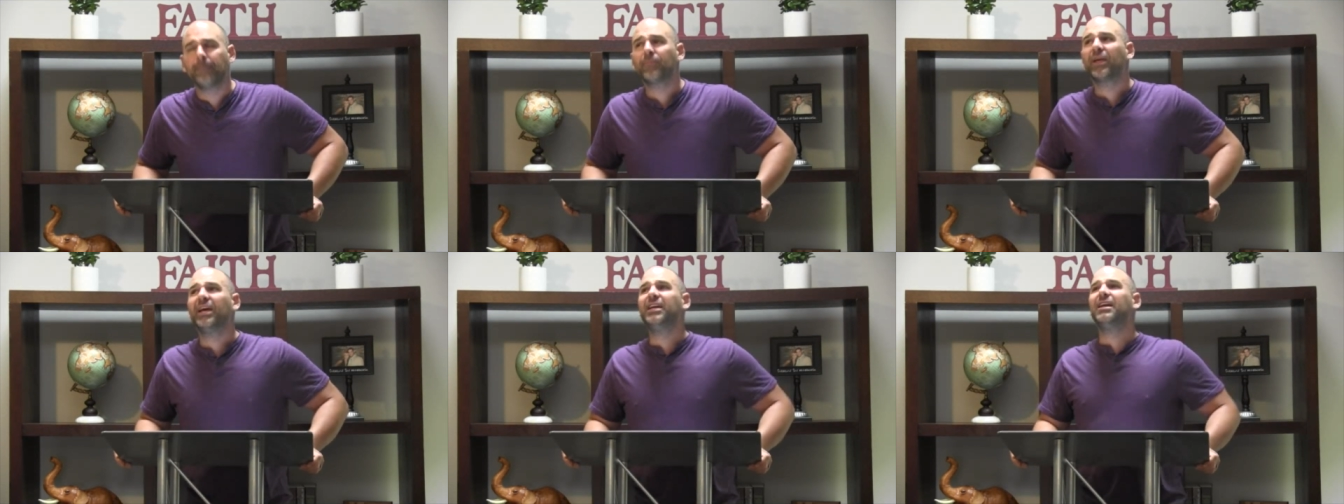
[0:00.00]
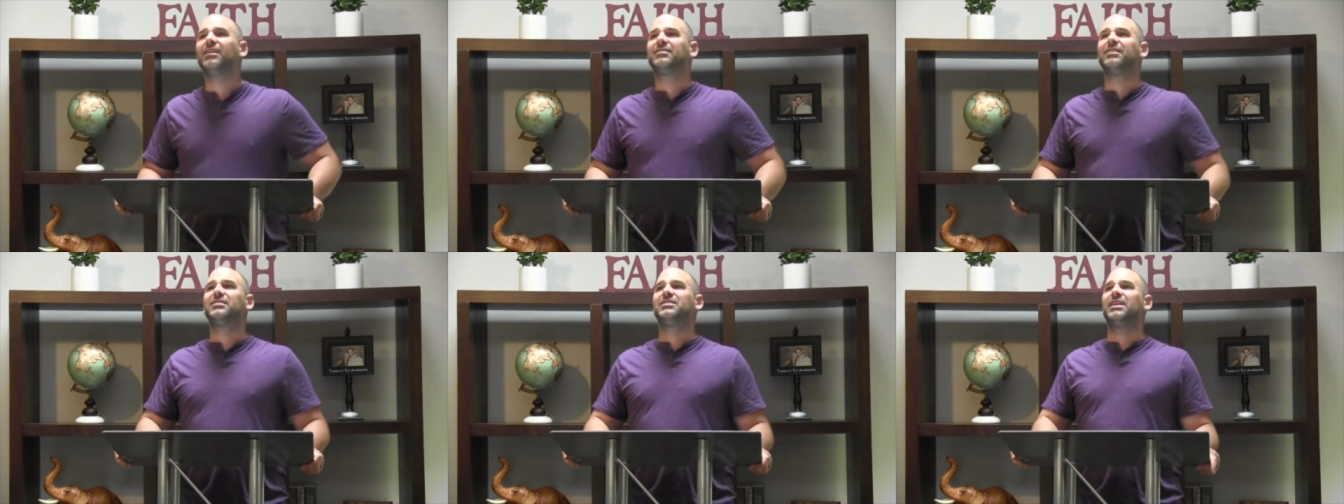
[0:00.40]
He
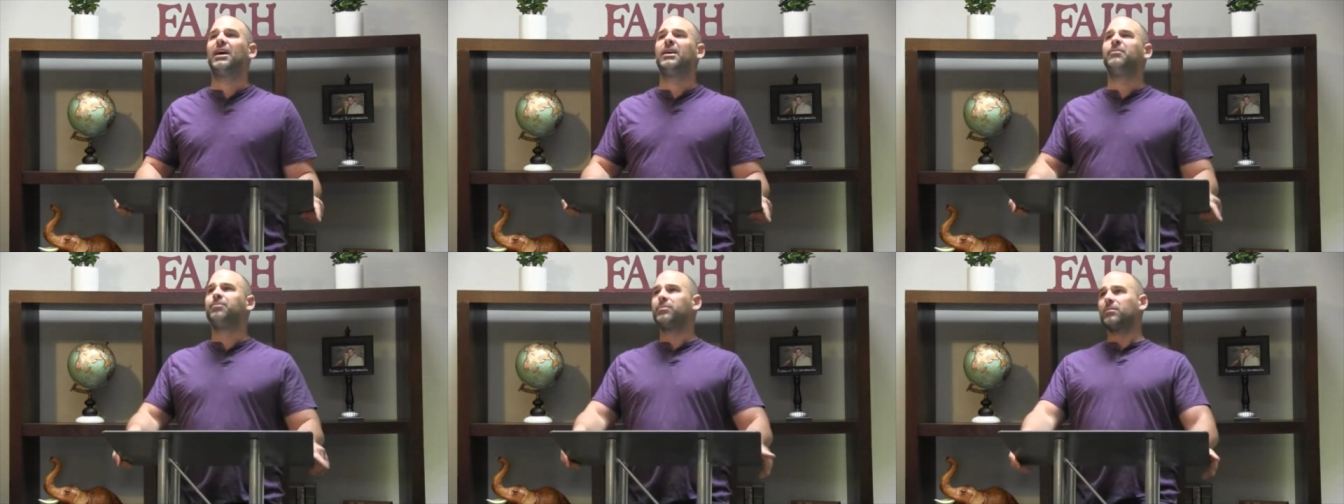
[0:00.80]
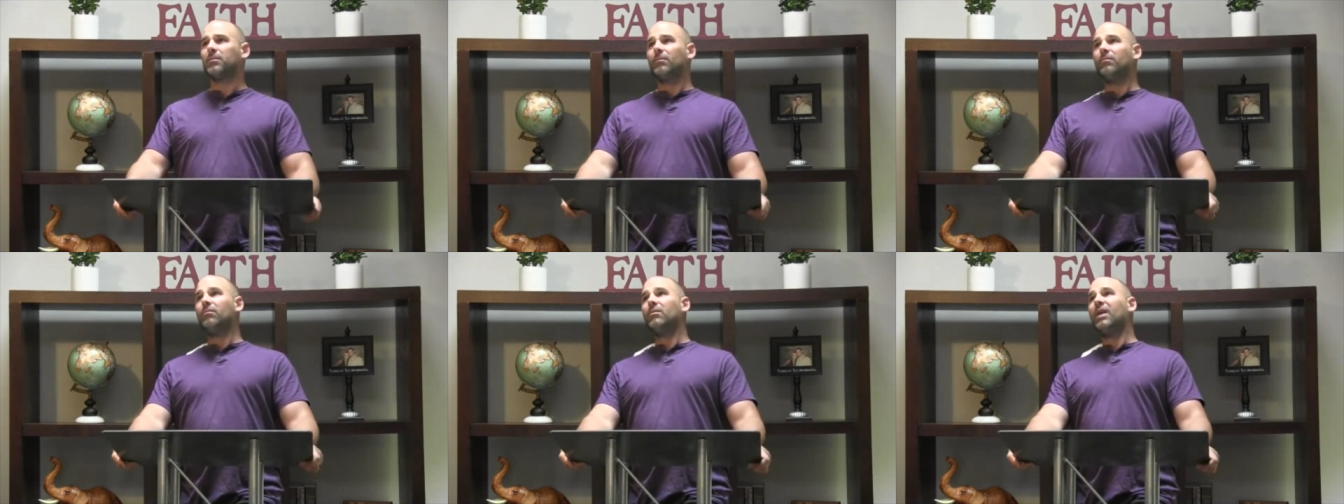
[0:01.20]
doesn't say
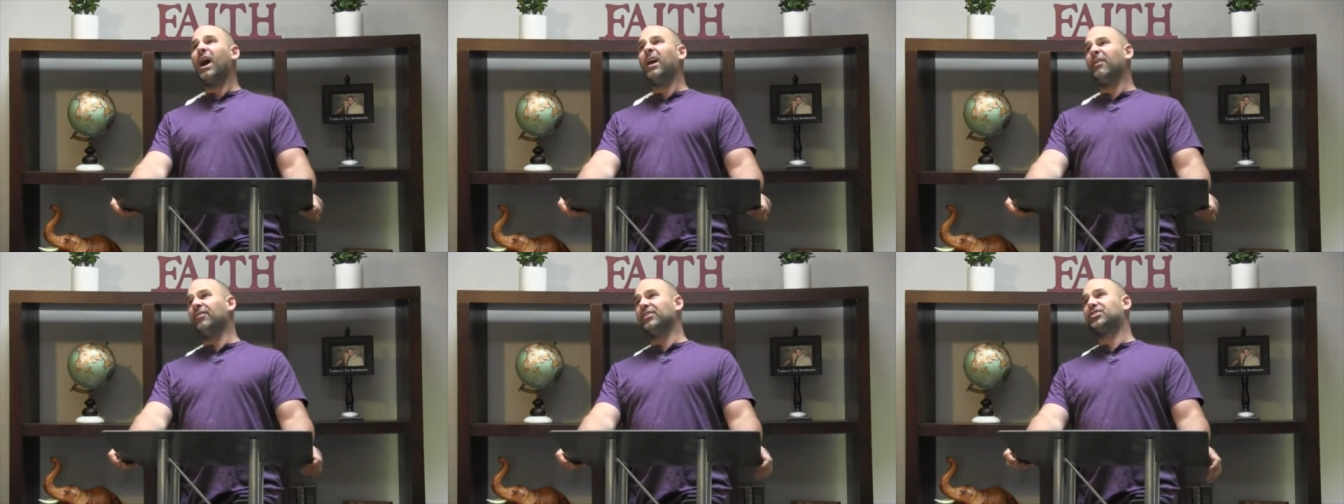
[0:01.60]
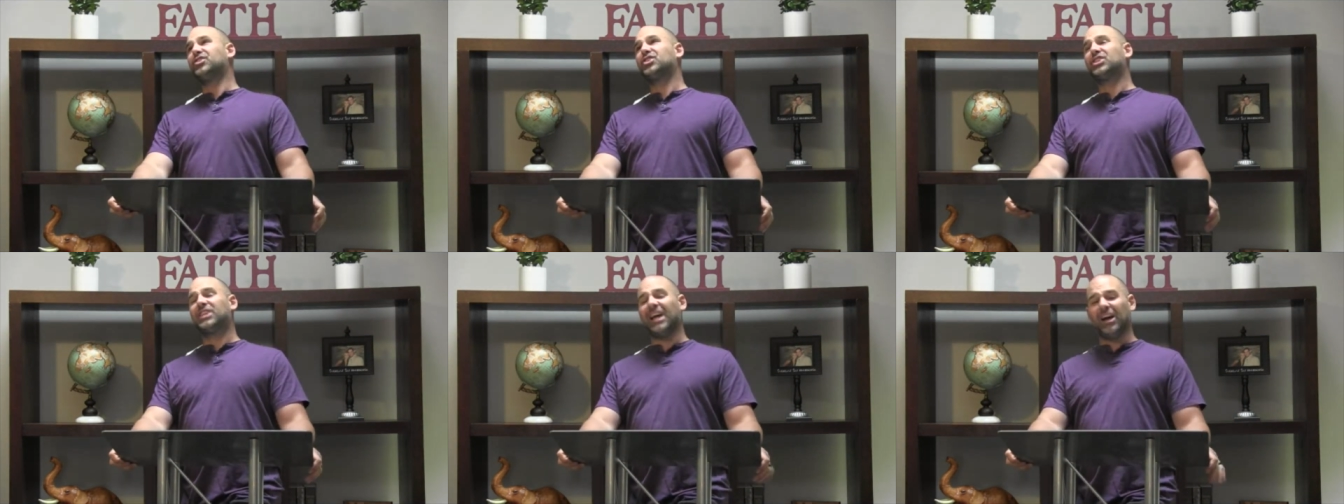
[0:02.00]
out of a
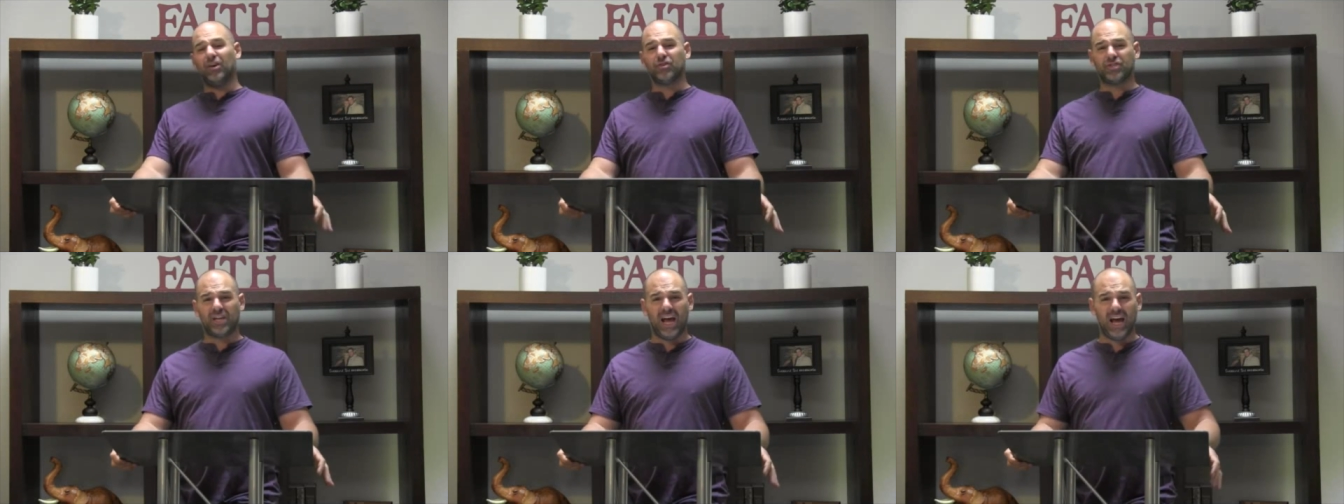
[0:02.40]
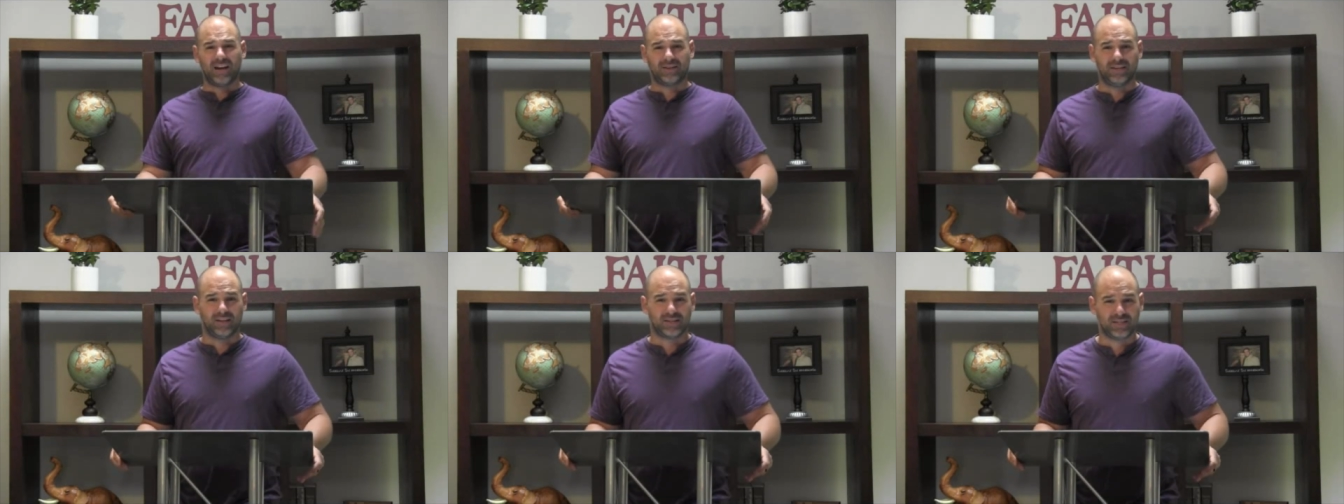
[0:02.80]
scared
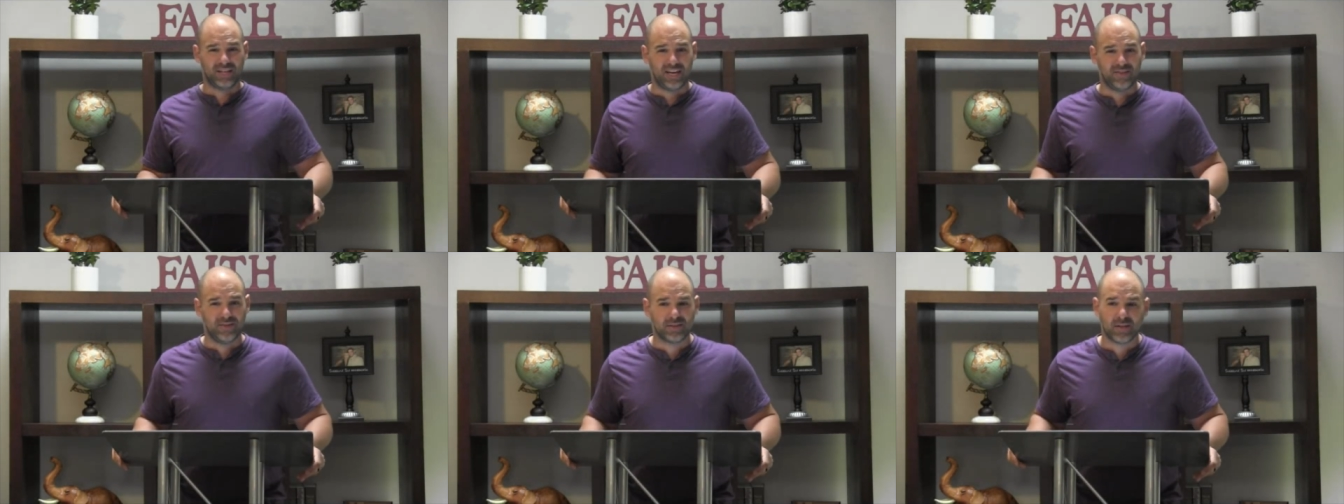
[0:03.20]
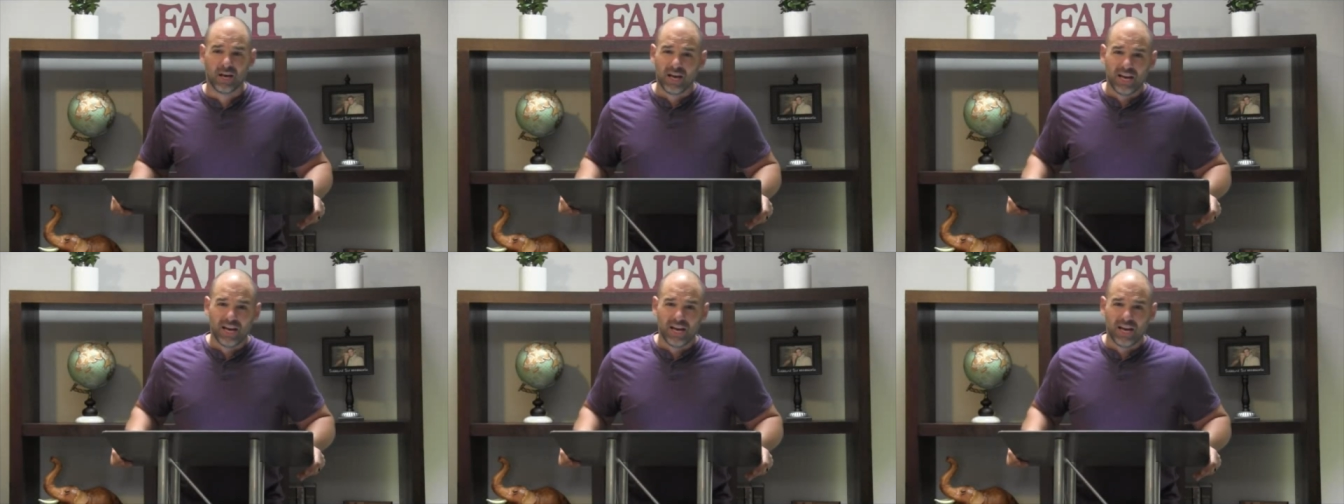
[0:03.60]
tactic say this.